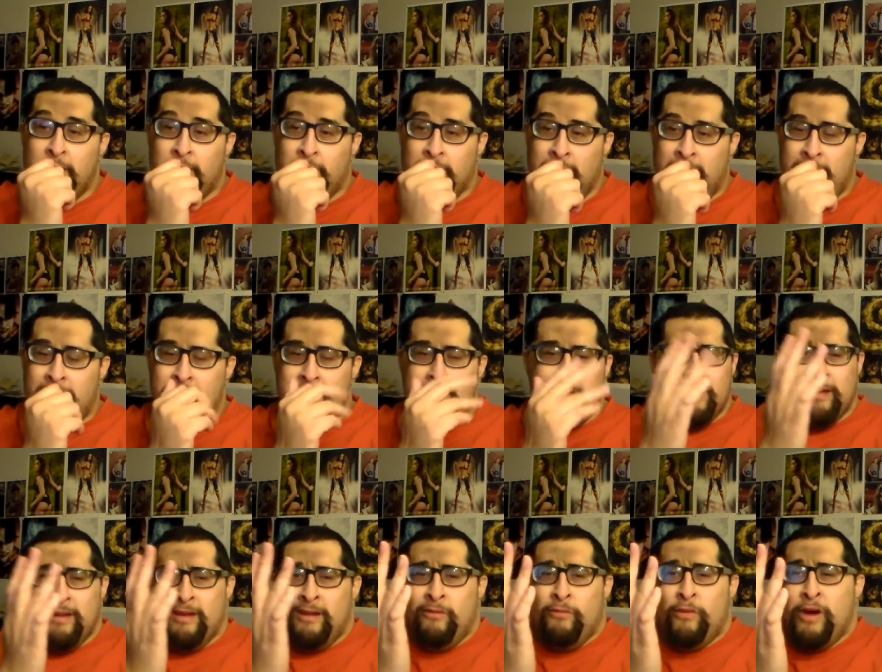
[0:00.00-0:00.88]
I was like,
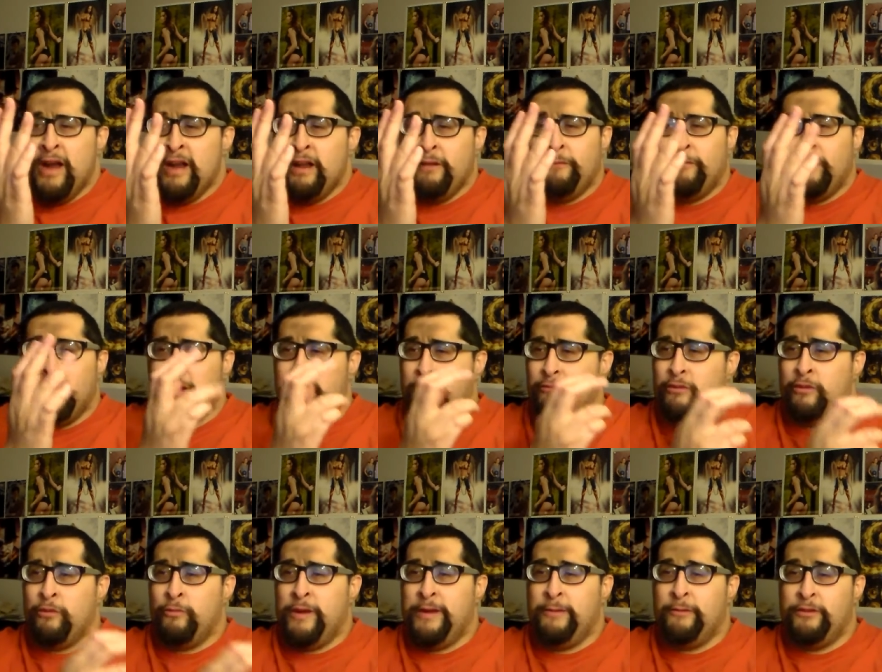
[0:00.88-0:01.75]
why the fuck
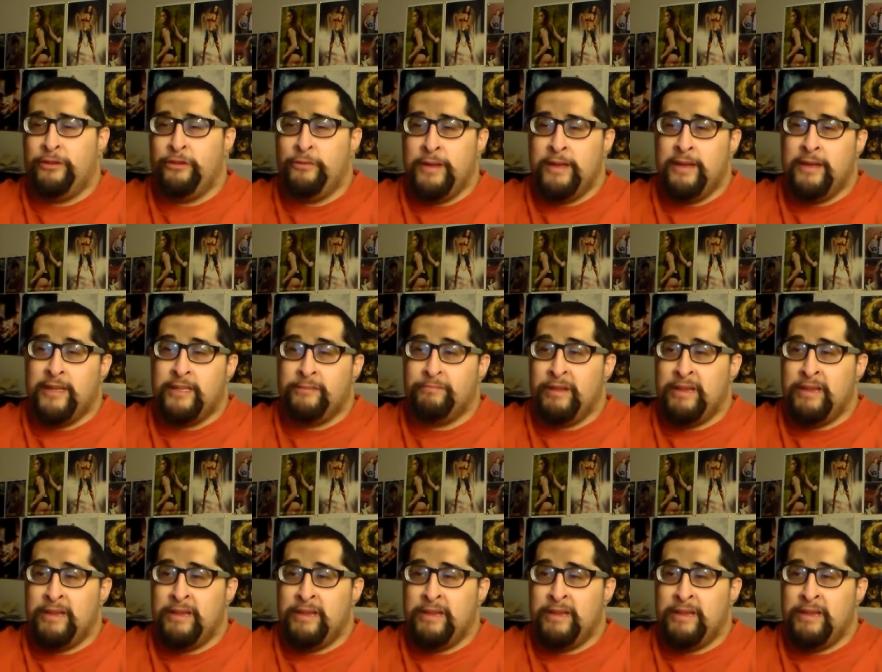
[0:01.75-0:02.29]
are we doing this?